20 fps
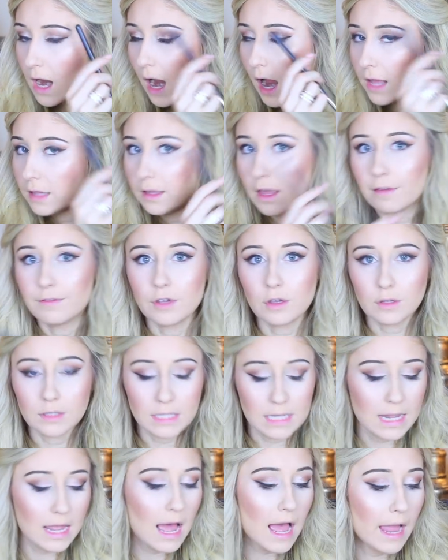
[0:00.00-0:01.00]
I love
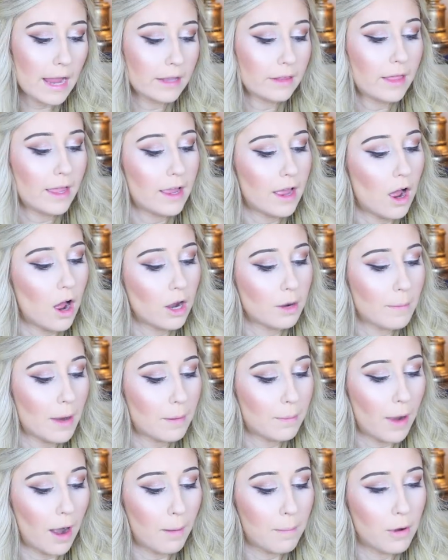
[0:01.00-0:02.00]
using highlight on
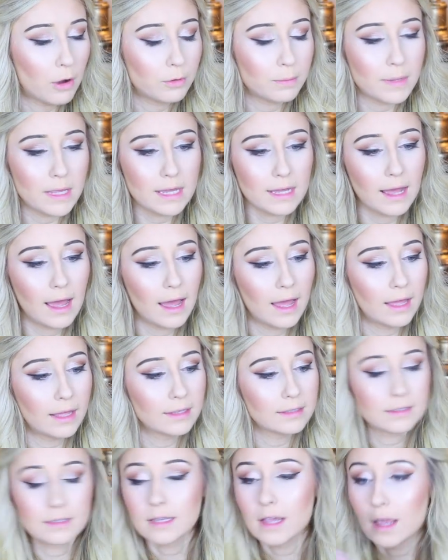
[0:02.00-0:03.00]
my brow bone
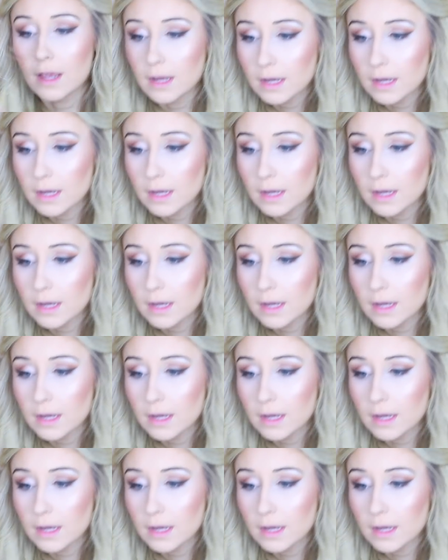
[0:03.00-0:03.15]
because